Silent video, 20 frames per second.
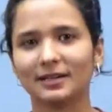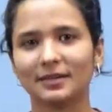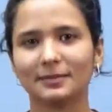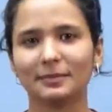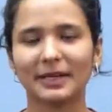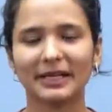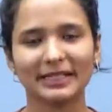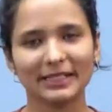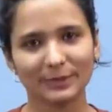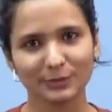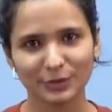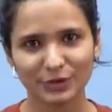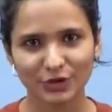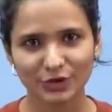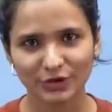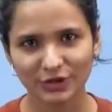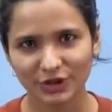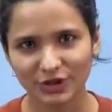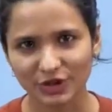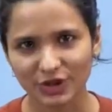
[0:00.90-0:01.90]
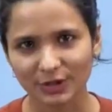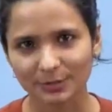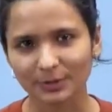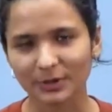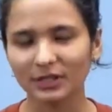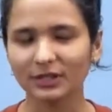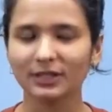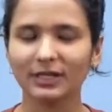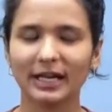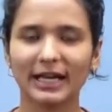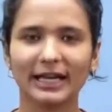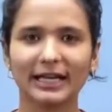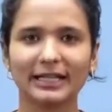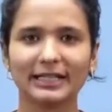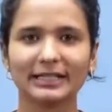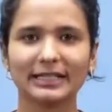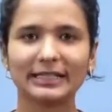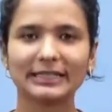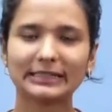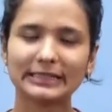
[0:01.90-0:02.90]
My name is Shruti Sharma,
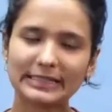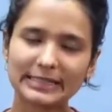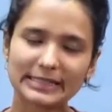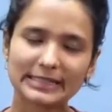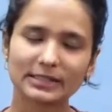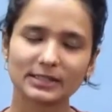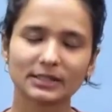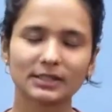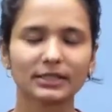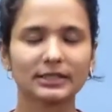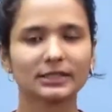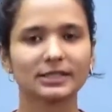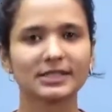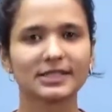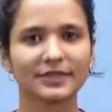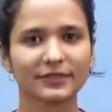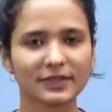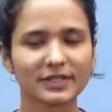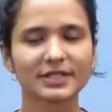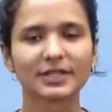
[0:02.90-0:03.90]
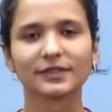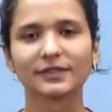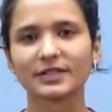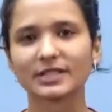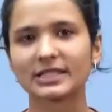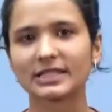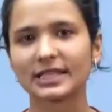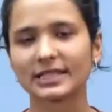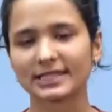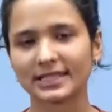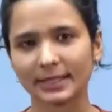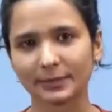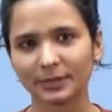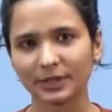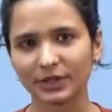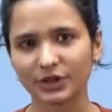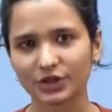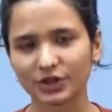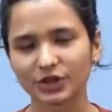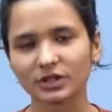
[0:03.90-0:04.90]
and in this year, in the Civil Services
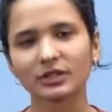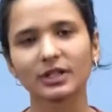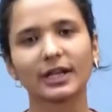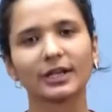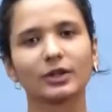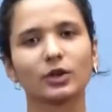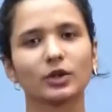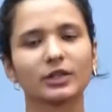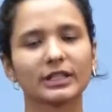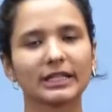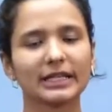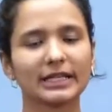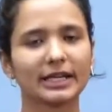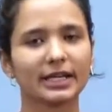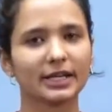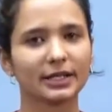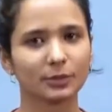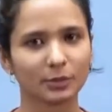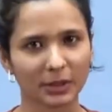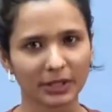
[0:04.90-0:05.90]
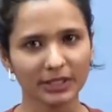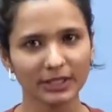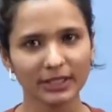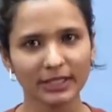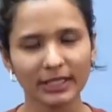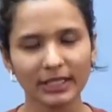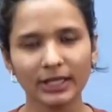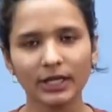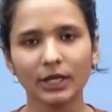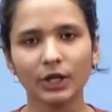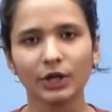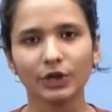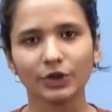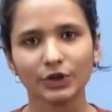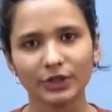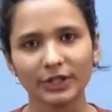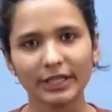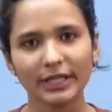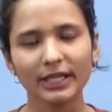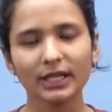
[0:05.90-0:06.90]
examination, I got AIR 1.
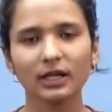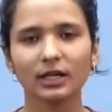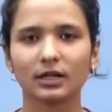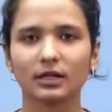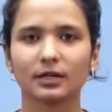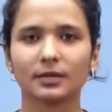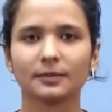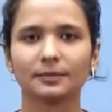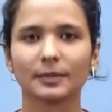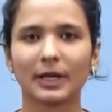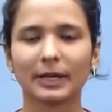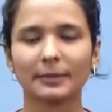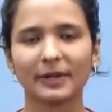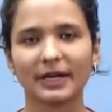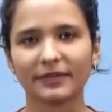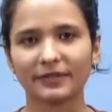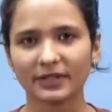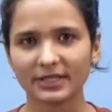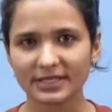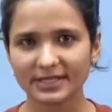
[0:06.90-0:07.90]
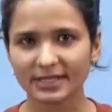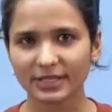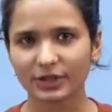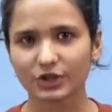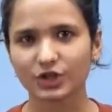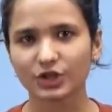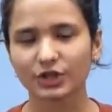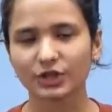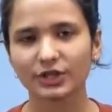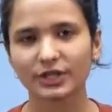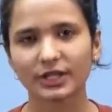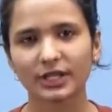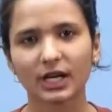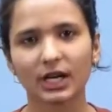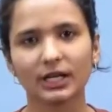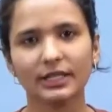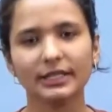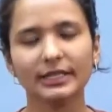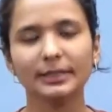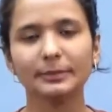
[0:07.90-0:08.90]
Today, I'm having a session
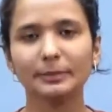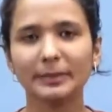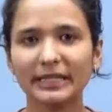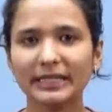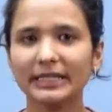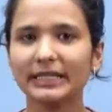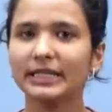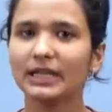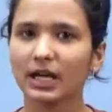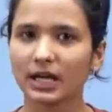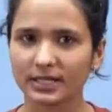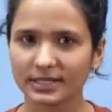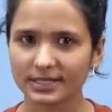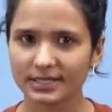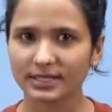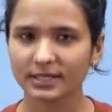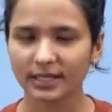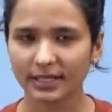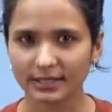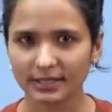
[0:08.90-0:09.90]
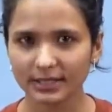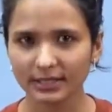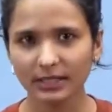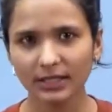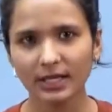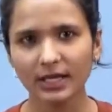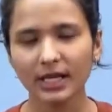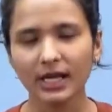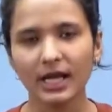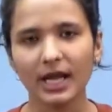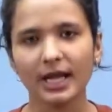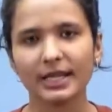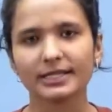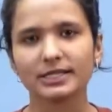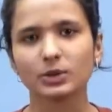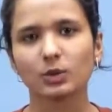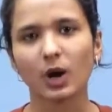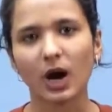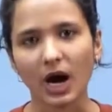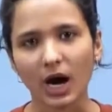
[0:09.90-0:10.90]
regarding mainly answer writing
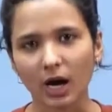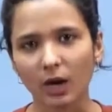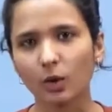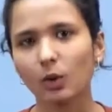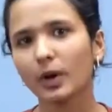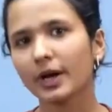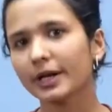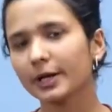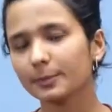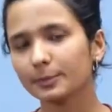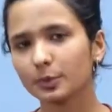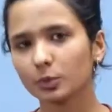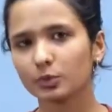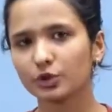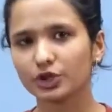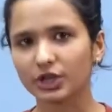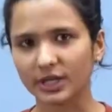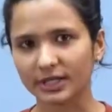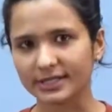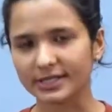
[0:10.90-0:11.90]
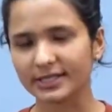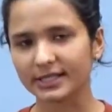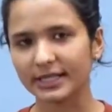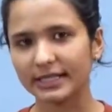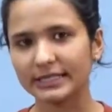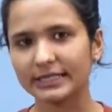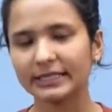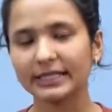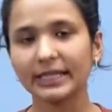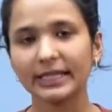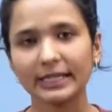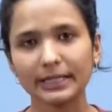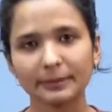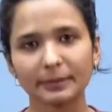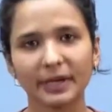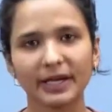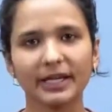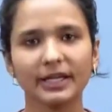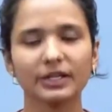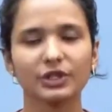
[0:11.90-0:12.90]
as to how I approached answer writing
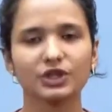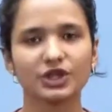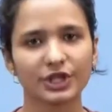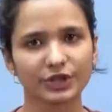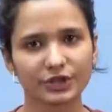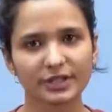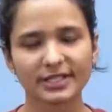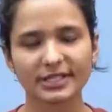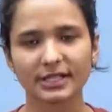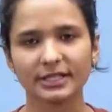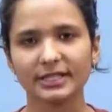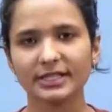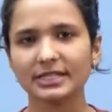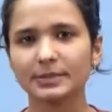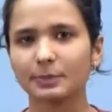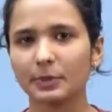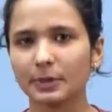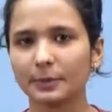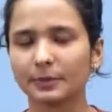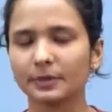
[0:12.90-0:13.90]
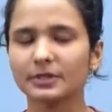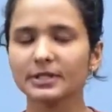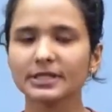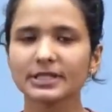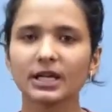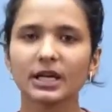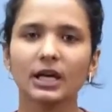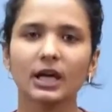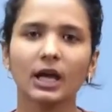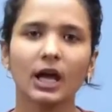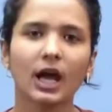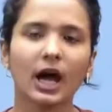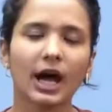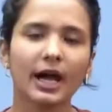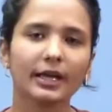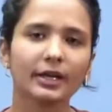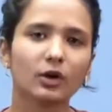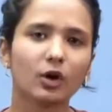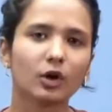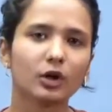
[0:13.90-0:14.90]
in my general studies papers.
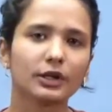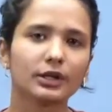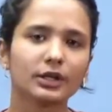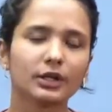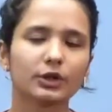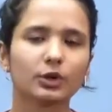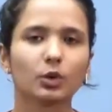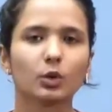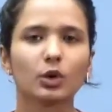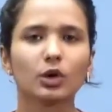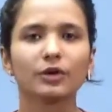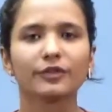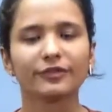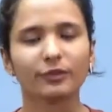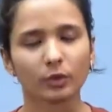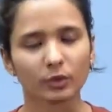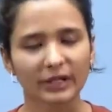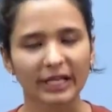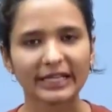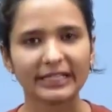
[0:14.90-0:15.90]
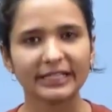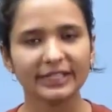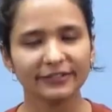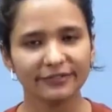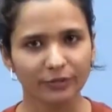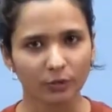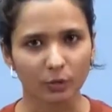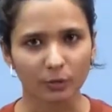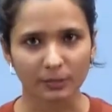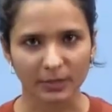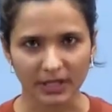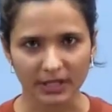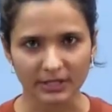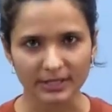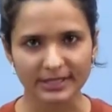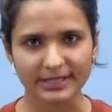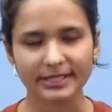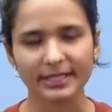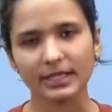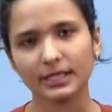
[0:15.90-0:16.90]
I got a total of 494
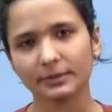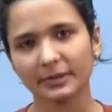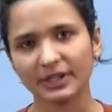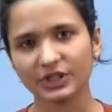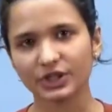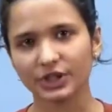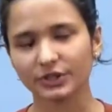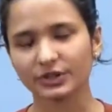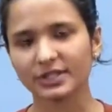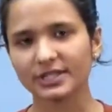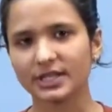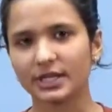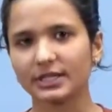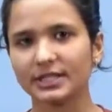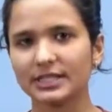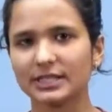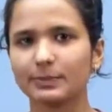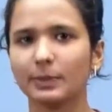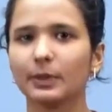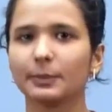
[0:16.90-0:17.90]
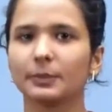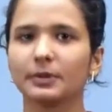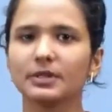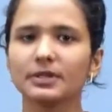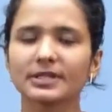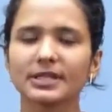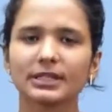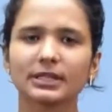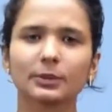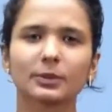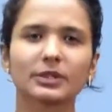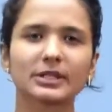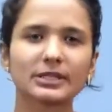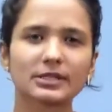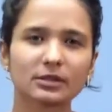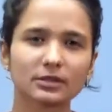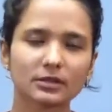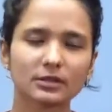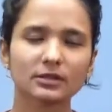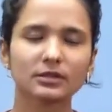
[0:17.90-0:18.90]
marks in my general studies papers, and there
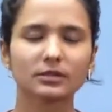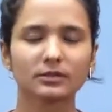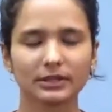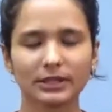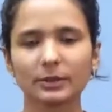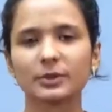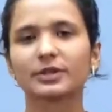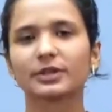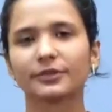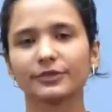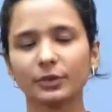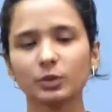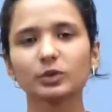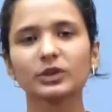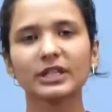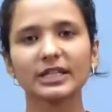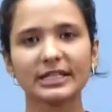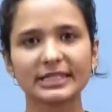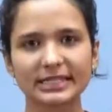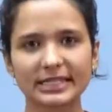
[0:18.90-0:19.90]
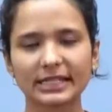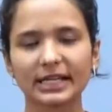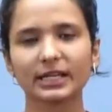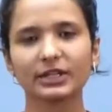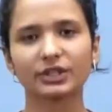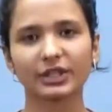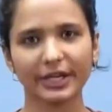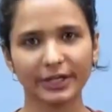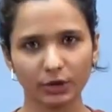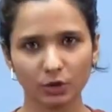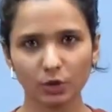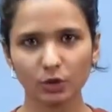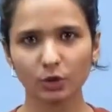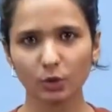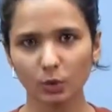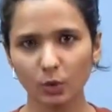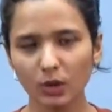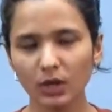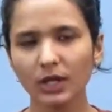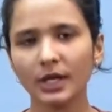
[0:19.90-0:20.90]
were a few things that I tried to
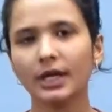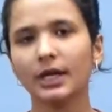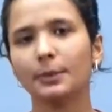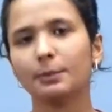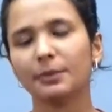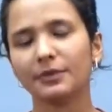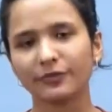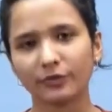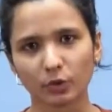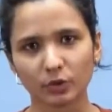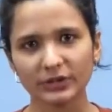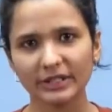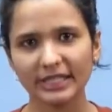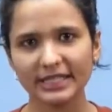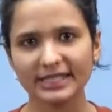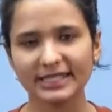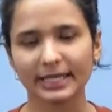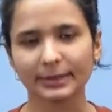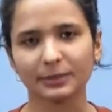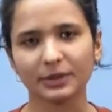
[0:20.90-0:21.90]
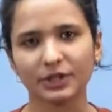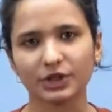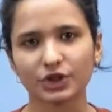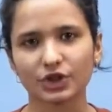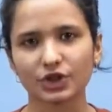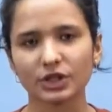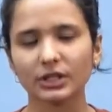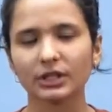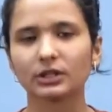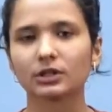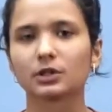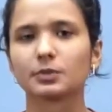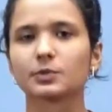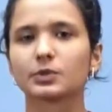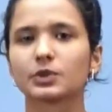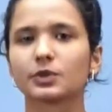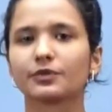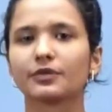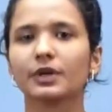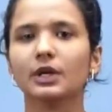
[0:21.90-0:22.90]
do before the examination in
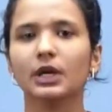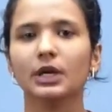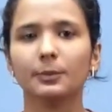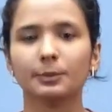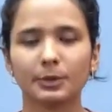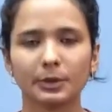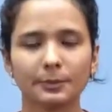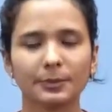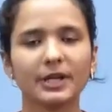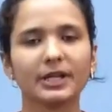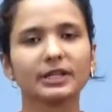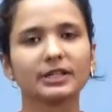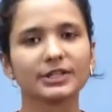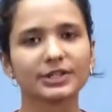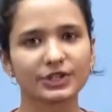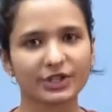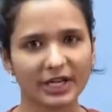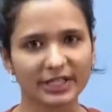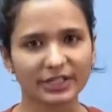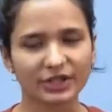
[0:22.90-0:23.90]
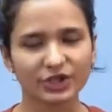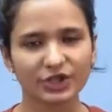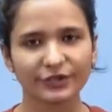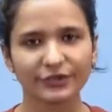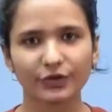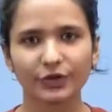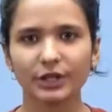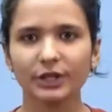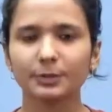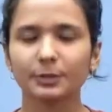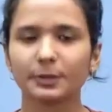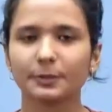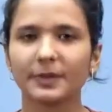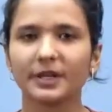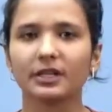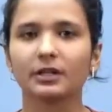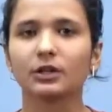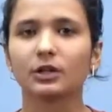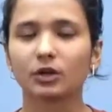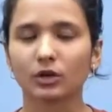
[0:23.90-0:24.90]
terms of preparing a strategy for it,
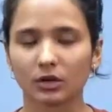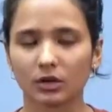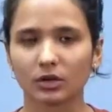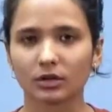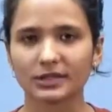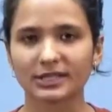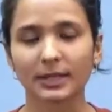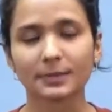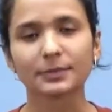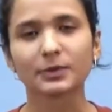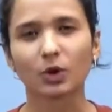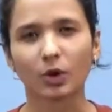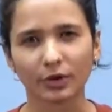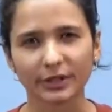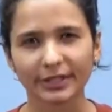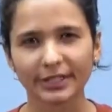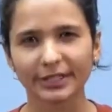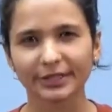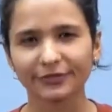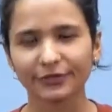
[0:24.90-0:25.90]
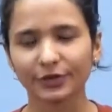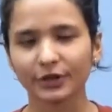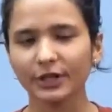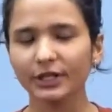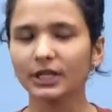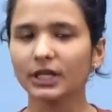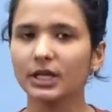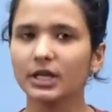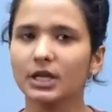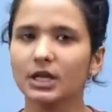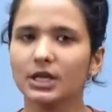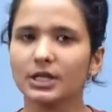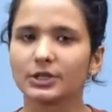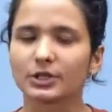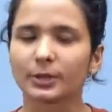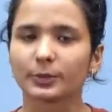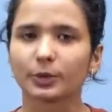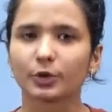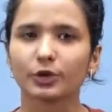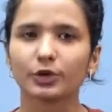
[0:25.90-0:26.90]
preparing some content for it.
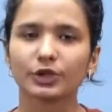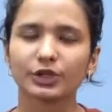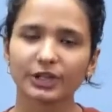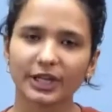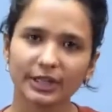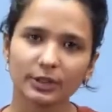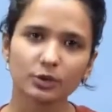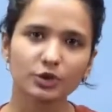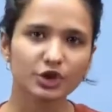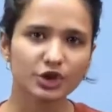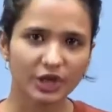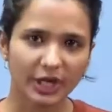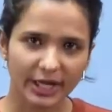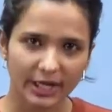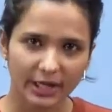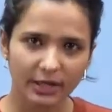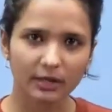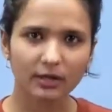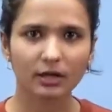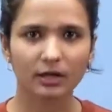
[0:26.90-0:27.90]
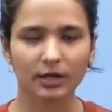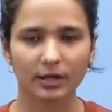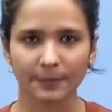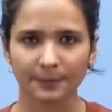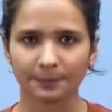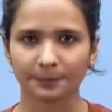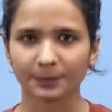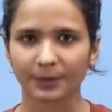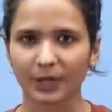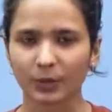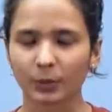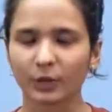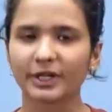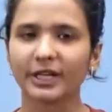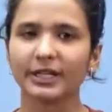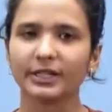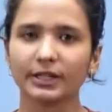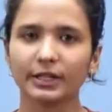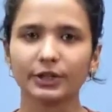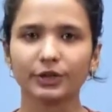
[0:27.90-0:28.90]
So I'm going to try to share
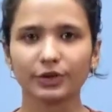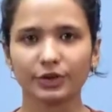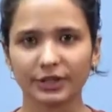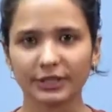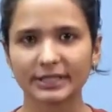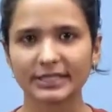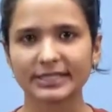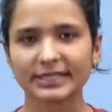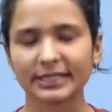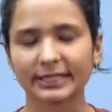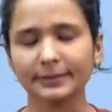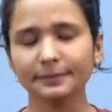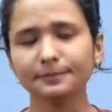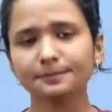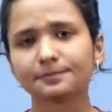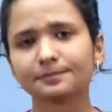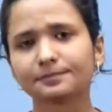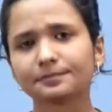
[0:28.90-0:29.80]
what I did during this time.